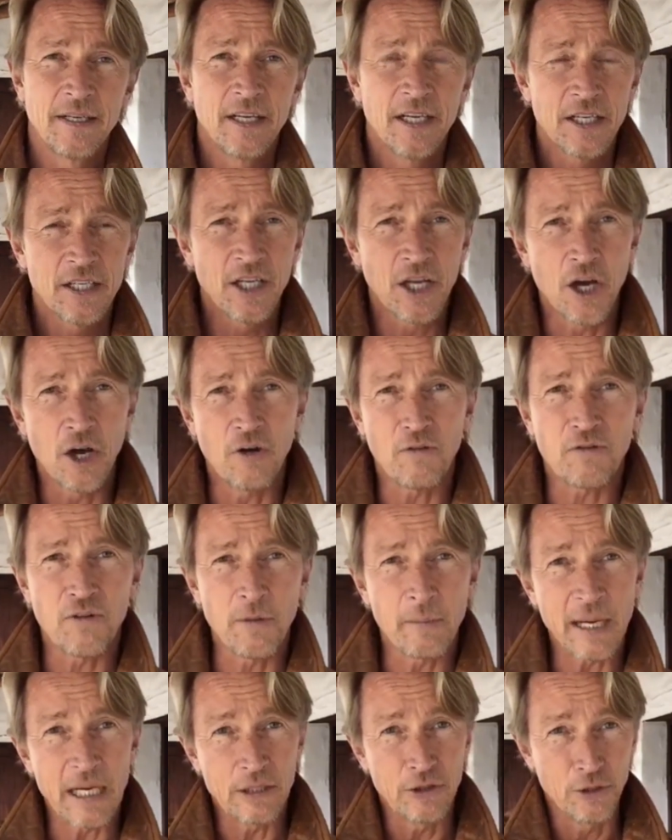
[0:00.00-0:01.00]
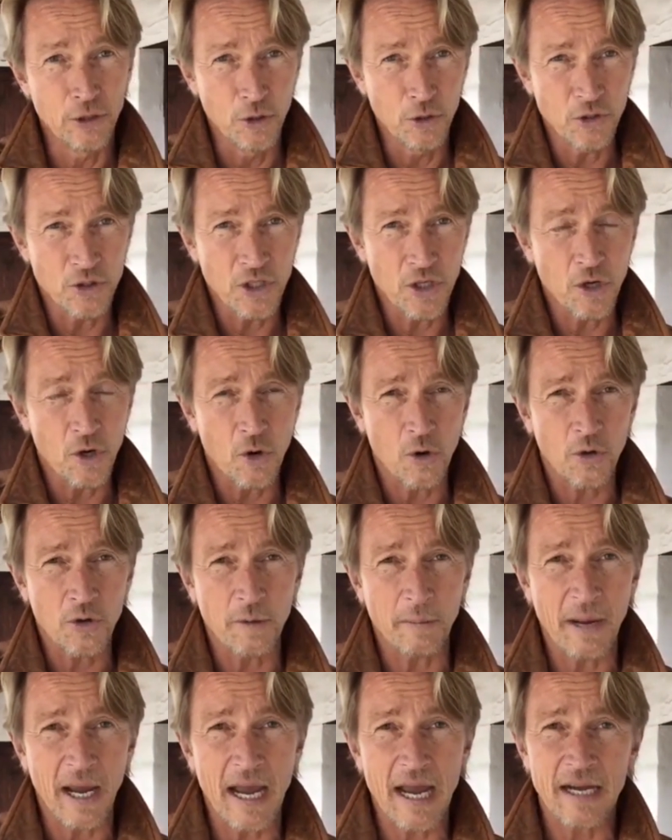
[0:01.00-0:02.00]
to go from a losing
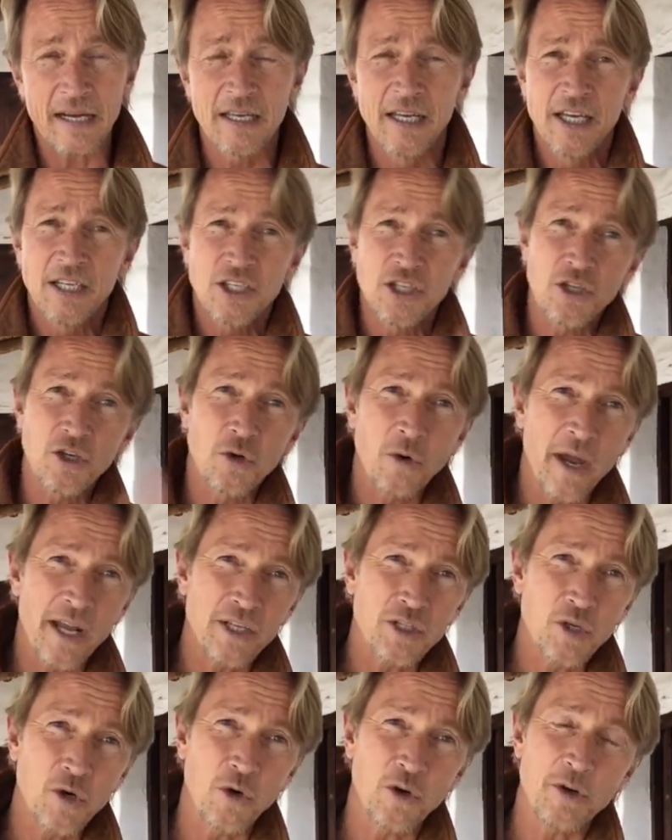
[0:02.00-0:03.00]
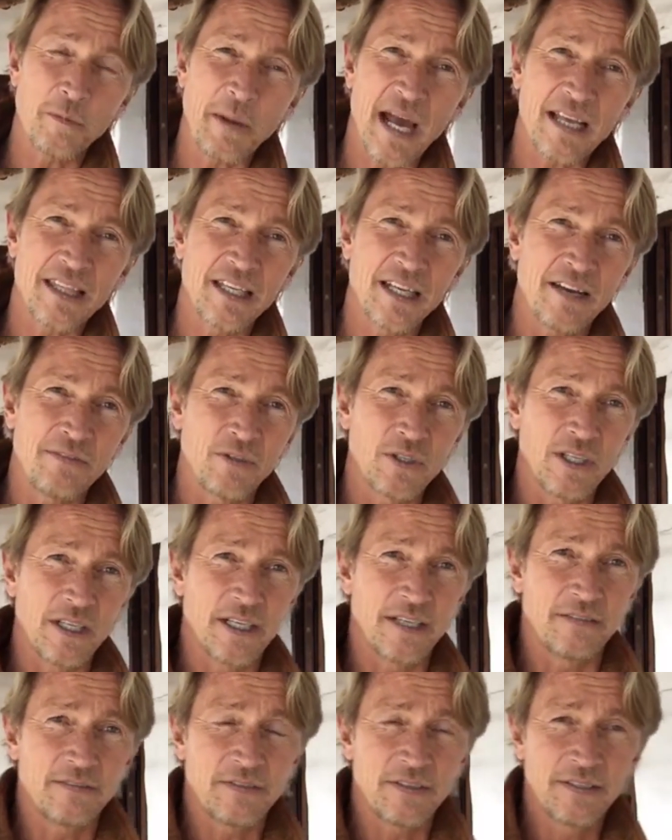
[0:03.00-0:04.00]
quarterback to the greatest quarterback that ever
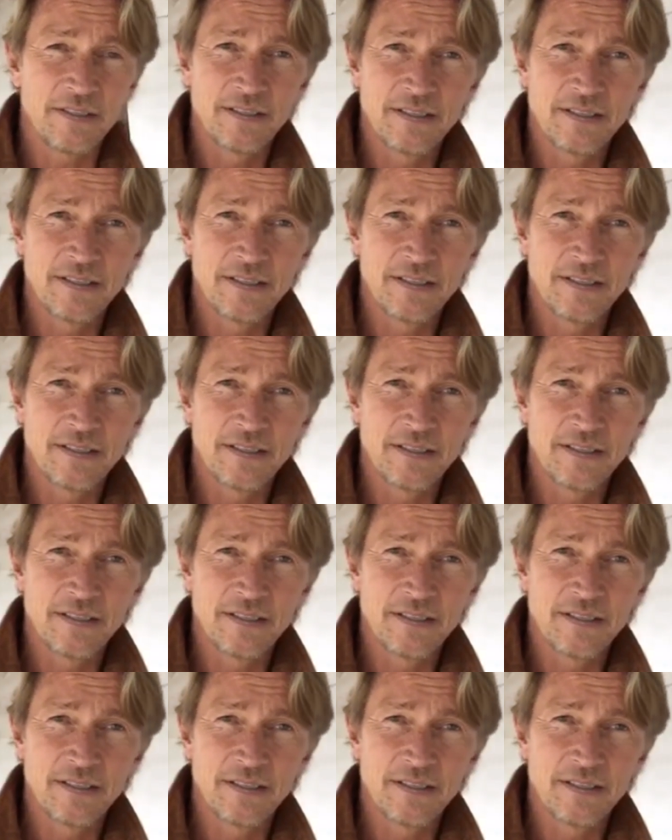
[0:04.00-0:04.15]
lived.